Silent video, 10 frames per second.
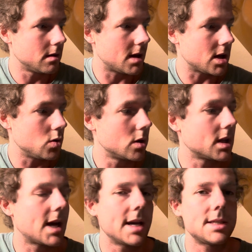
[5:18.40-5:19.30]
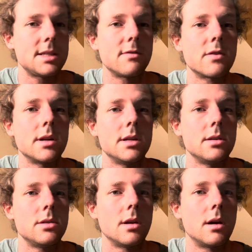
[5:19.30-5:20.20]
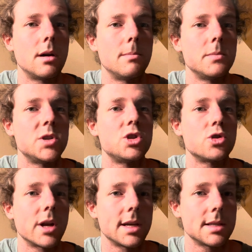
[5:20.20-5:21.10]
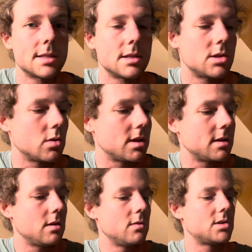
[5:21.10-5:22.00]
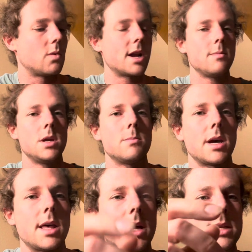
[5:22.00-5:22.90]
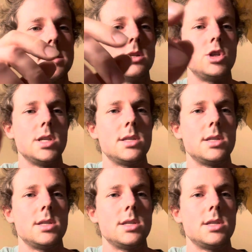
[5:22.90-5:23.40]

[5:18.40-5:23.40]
utilize different strings. So what I mean by that is the G